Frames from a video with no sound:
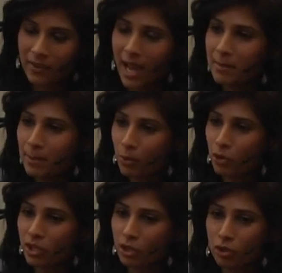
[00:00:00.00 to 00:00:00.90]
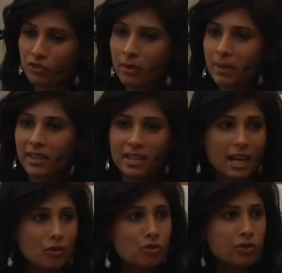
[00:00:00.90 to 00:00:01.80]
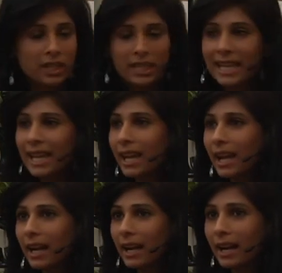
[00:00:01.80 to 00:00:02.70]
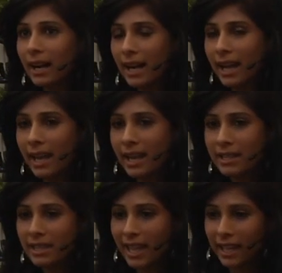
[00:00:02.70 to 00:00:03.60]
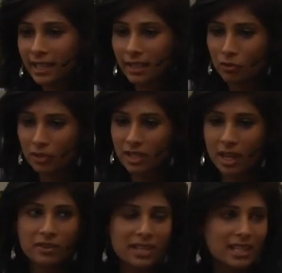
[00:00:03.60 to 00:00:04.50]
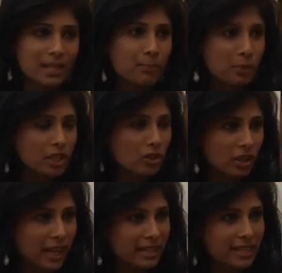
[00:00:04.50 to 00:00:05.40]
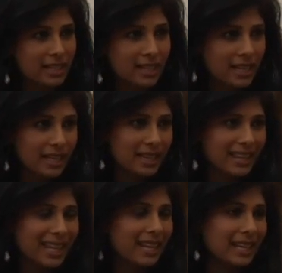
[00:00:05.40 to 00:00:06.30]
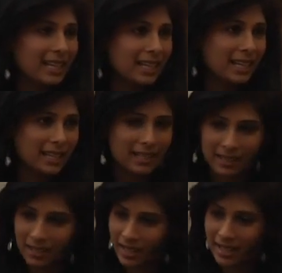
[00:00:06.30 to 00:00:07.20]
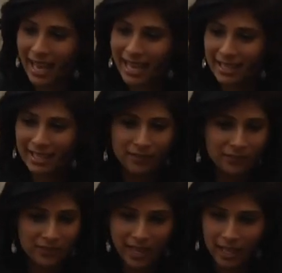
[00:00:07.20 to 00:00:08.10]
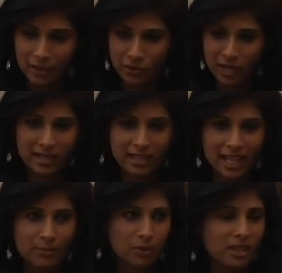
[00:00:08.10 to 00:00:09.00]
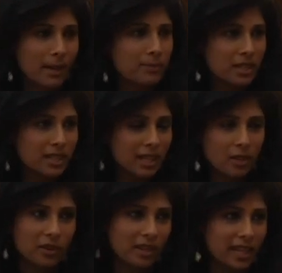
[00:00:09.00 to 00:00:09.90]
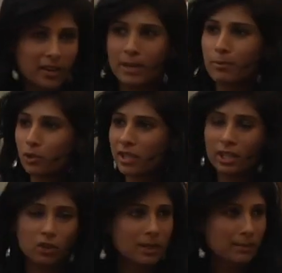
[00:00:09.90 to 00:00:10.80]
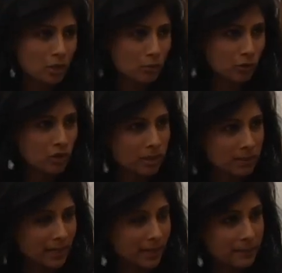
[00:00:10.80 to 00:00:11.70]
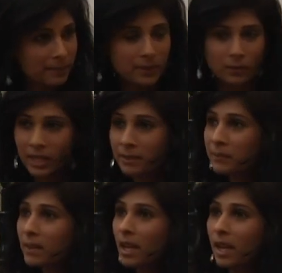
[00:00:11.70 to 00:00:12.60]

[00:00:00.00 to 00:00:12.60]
if I'm importing goods from another country and that country's currency depreciates, then it's as if that country has an export subsidy or then they are able to sell to me much more cheaply, right?